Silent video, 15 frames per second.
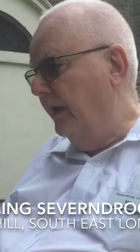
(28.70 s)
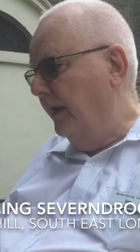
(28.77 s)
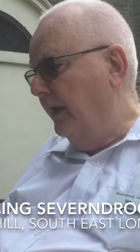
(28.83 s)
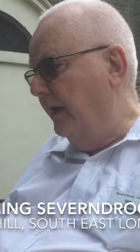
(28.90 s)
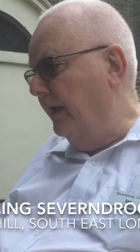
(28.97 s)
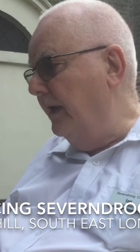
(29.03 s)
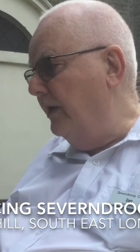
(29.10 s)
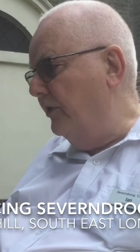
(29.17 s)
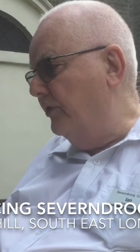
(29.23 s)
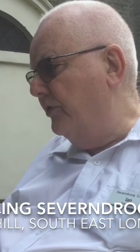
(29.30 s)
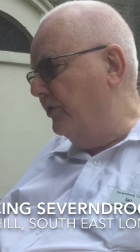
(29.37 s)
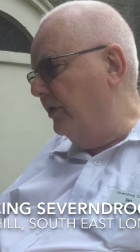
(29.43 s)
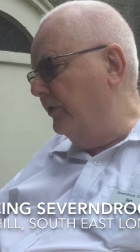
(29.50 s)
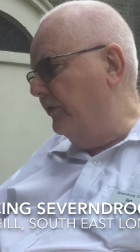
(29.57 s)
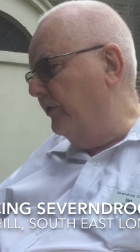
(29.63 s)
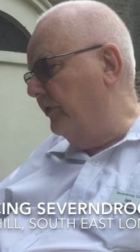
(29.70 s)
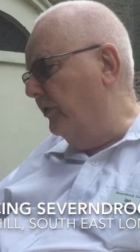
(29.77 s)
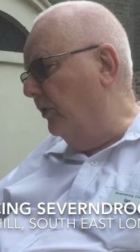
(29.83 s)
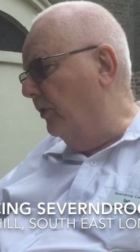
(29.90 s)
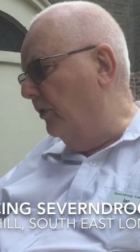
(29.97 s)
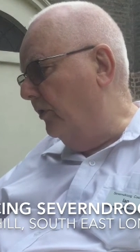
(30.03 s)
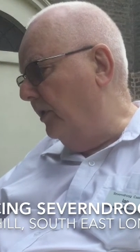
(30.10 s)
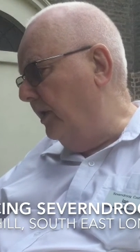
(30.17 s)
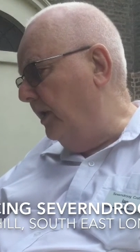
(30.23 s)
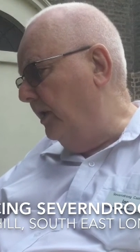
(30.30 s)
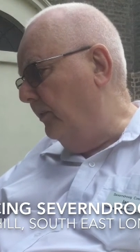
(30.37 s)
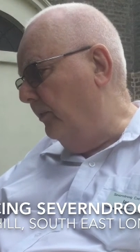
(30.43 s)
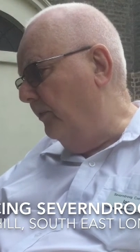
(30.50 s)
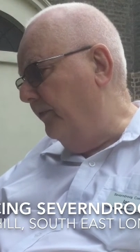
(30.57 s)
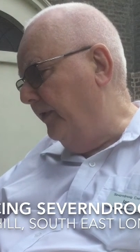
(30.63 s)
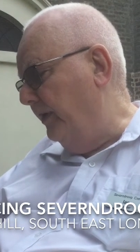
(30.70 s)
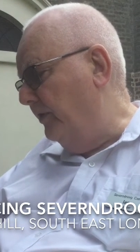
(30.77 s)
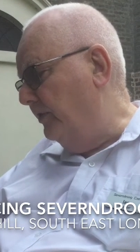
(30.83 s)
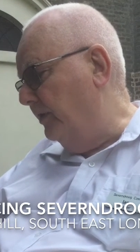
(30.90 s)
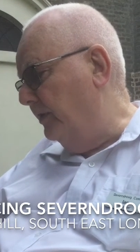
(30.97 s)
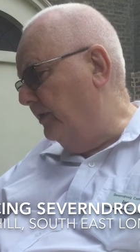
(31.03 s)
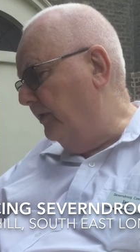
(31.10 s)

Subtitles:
And each story will feature